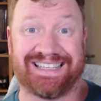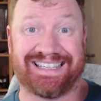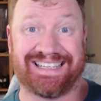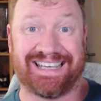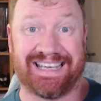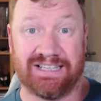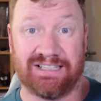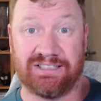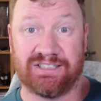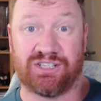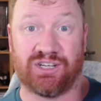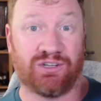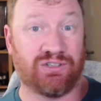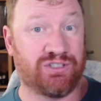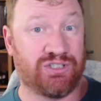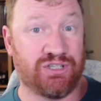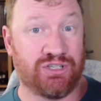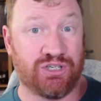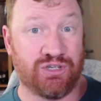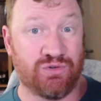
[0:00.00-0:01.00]
skill is
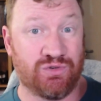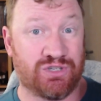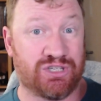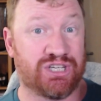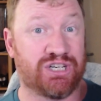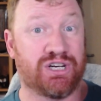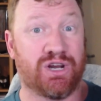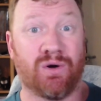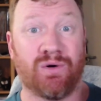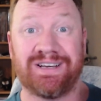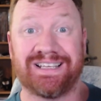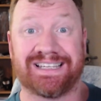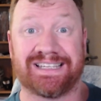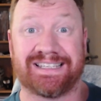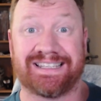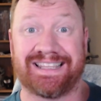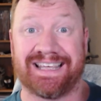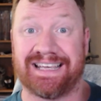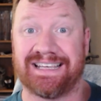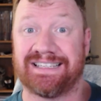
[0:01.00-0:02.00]
also used to
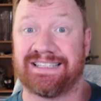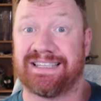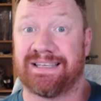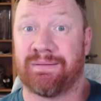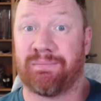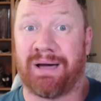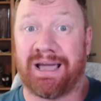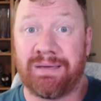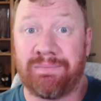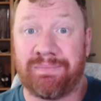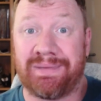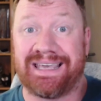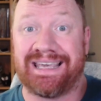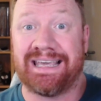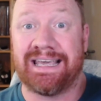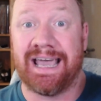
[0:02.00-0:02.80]
notice things that might be